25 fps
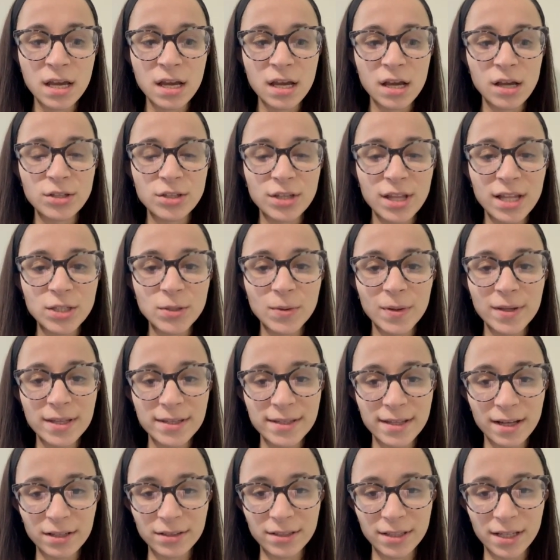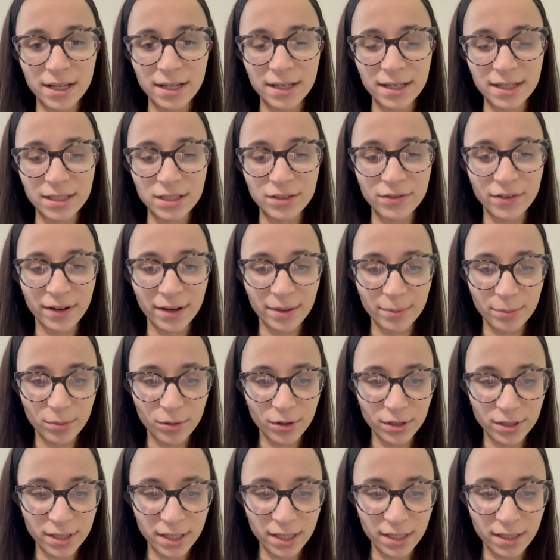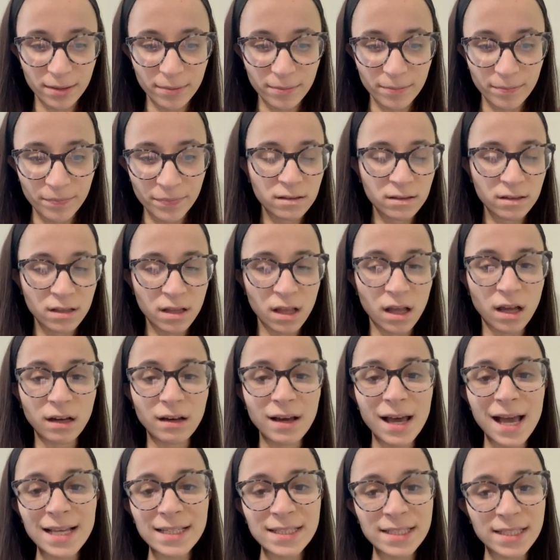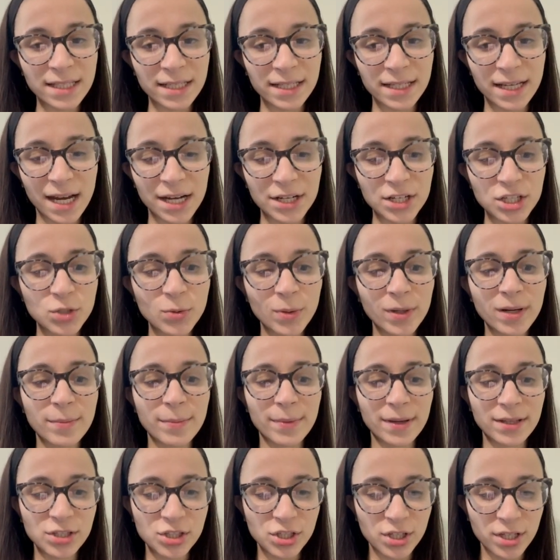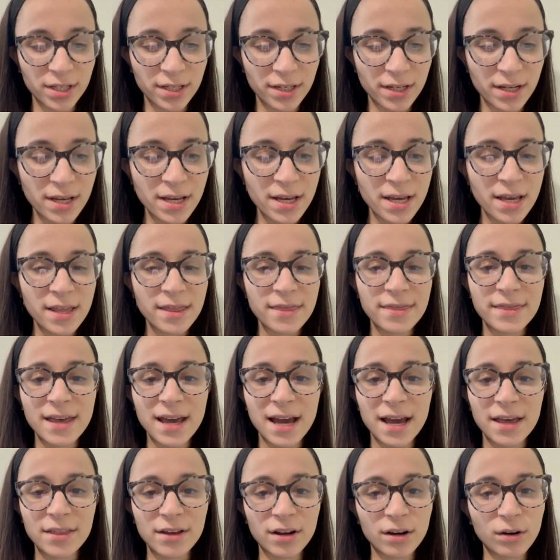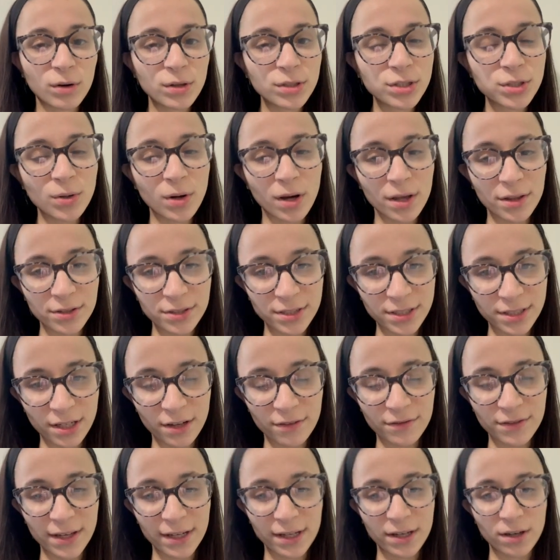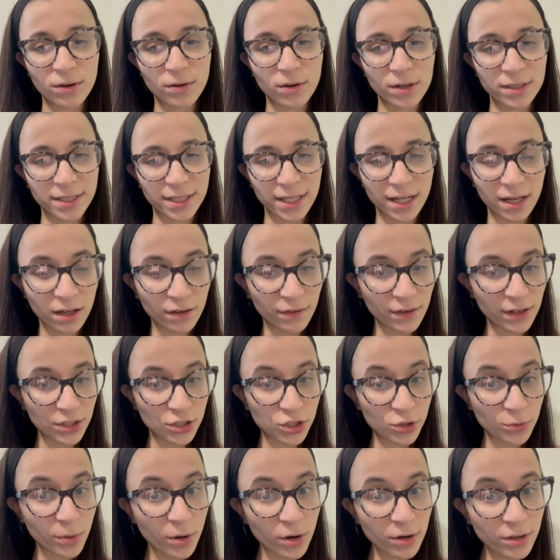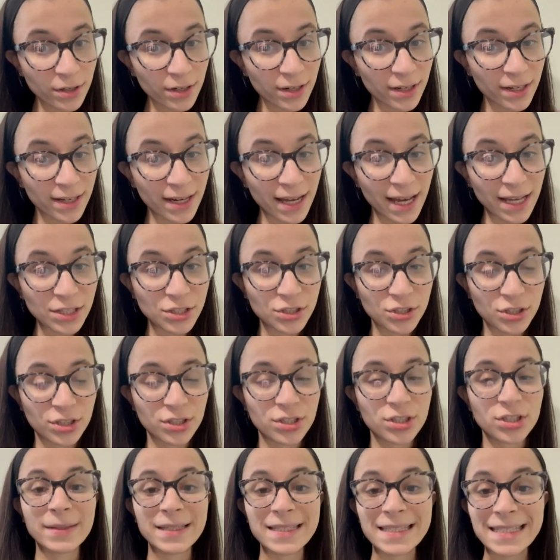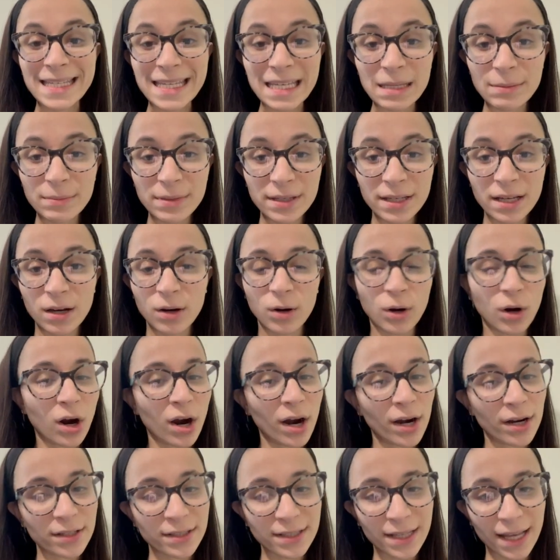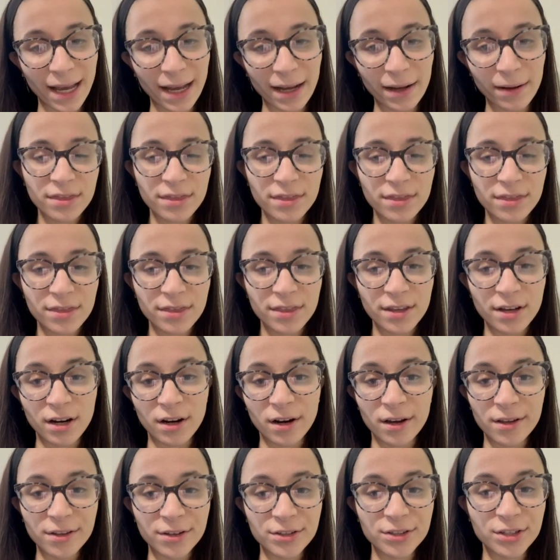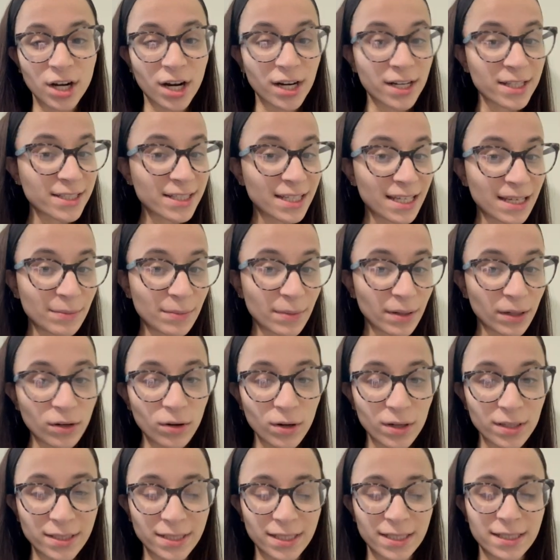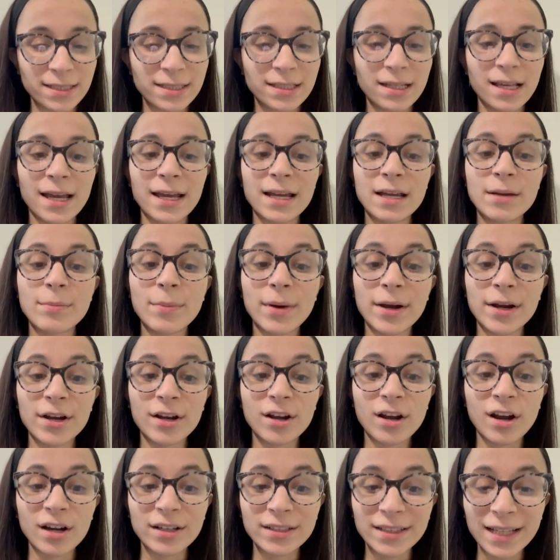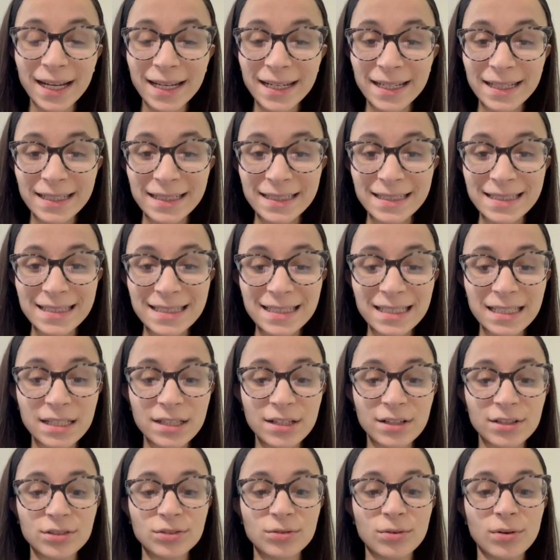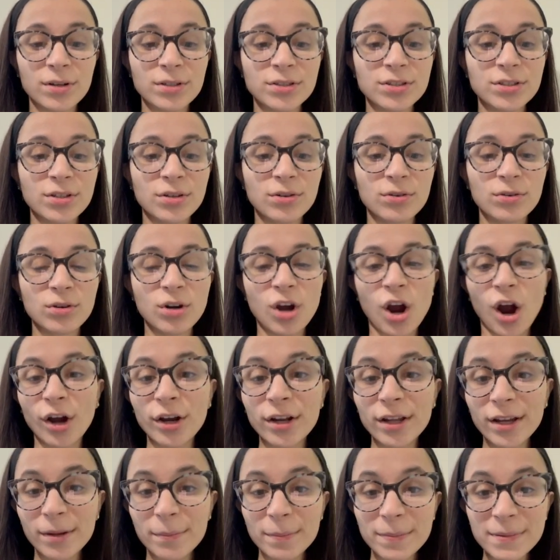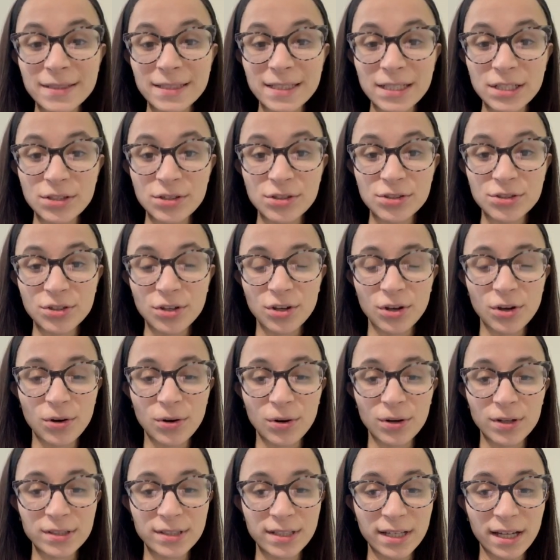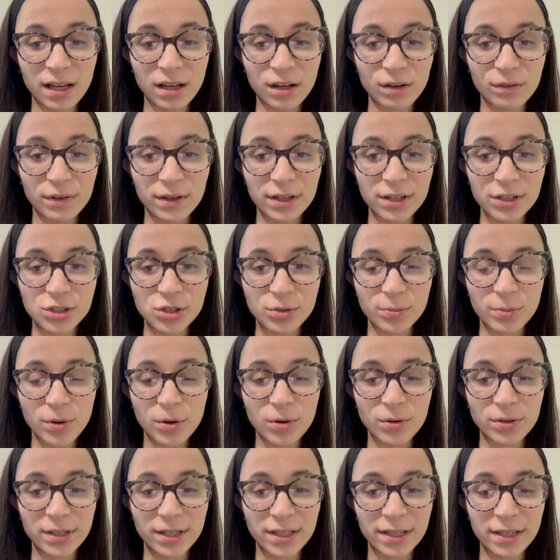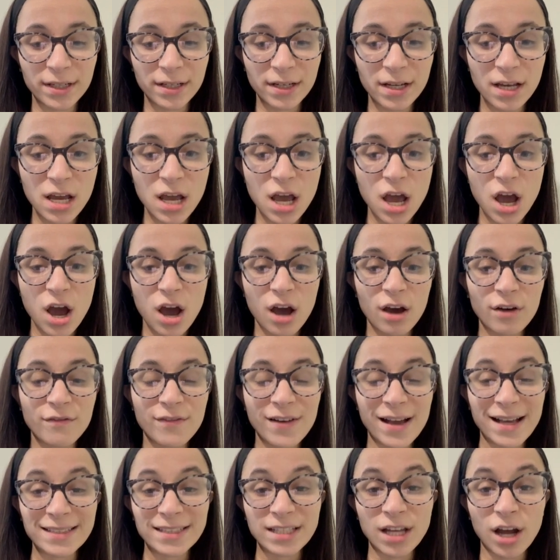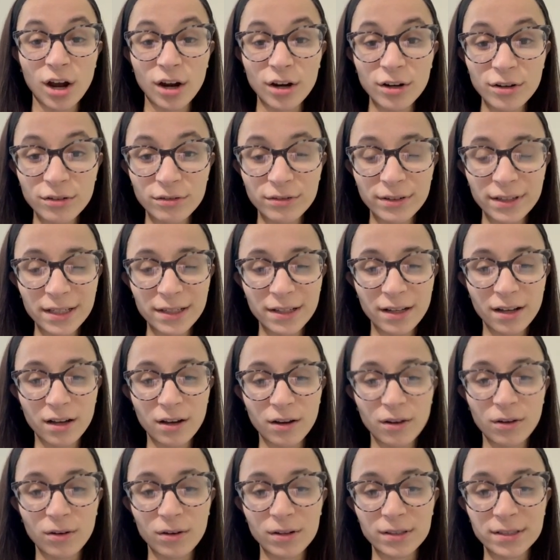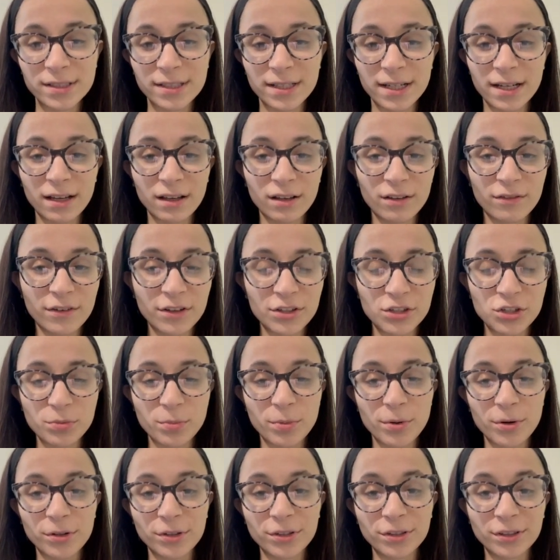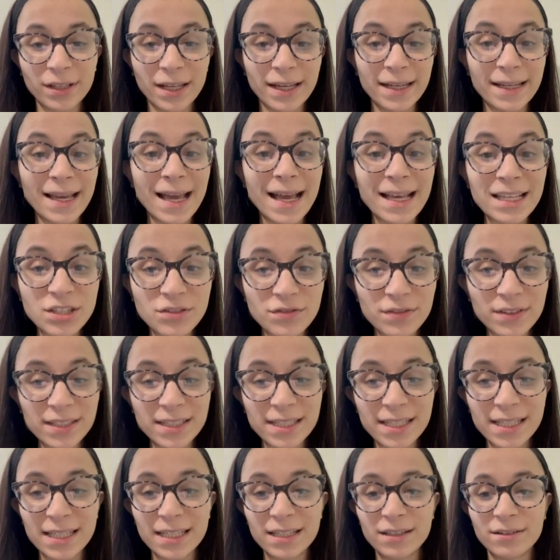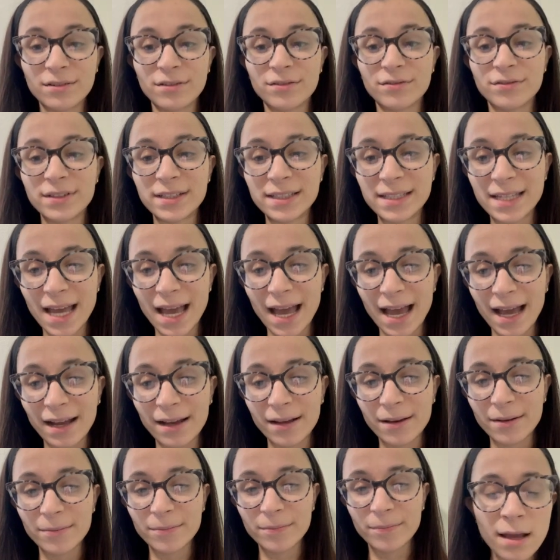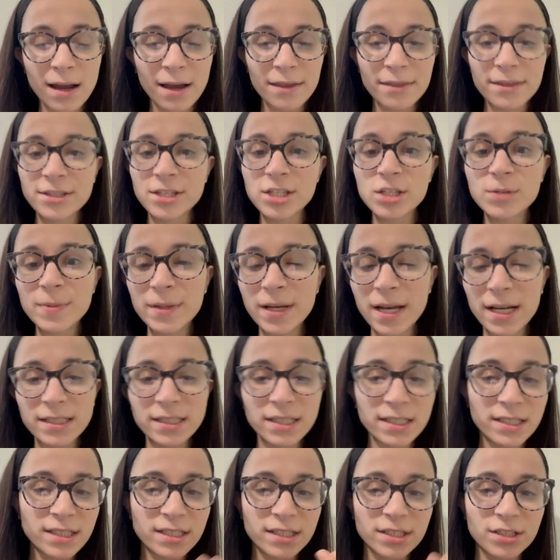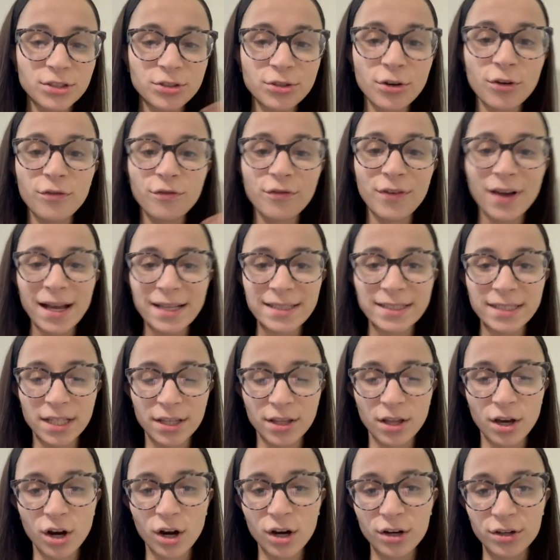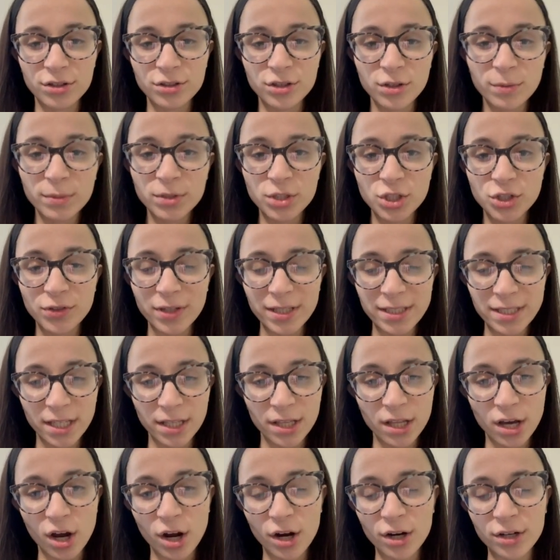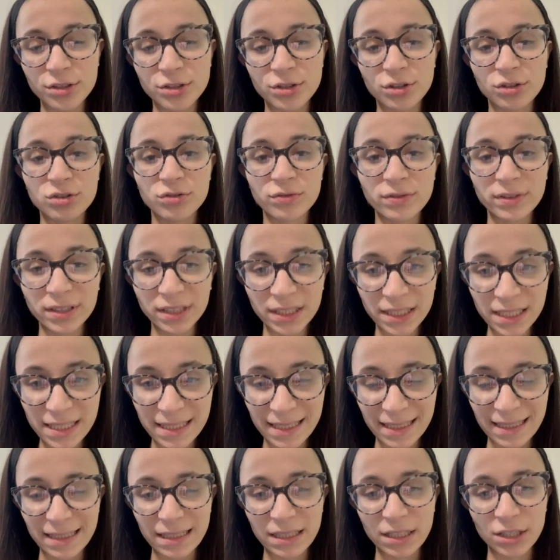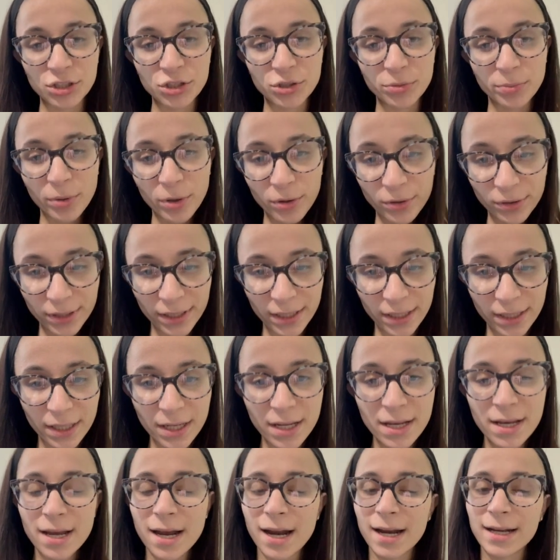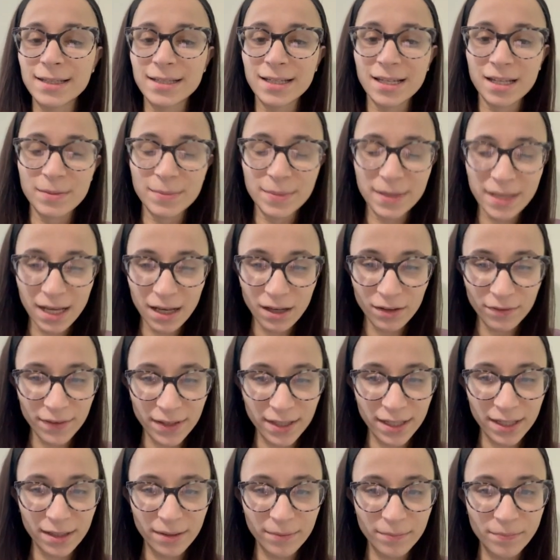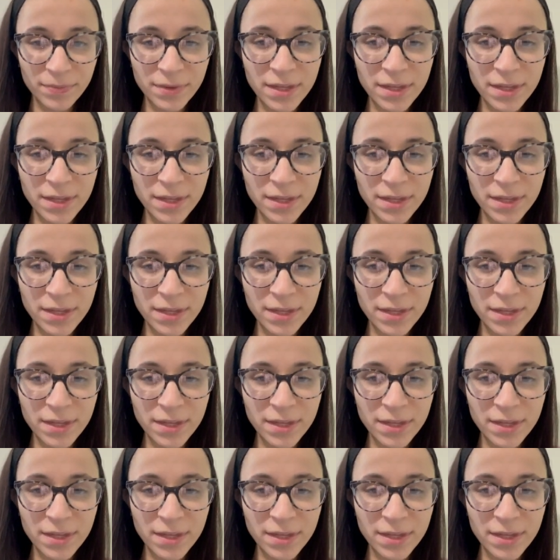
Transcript: So that's why the delta is very important. Lastly, I just want to mention that there are also other stuff that could cause an elevated troponin and not just ischemia or heart attack. There are other non-ischemic causes like myocarditis. There's also cardiac procedures could cause an elevated troponin. A fast heart rate could cause an elevated troponin like SVT or VTAC. And this is because it's so fast on the heart, there's so much stress on the heart, so it's releasing the troponin and it's going to be elevated.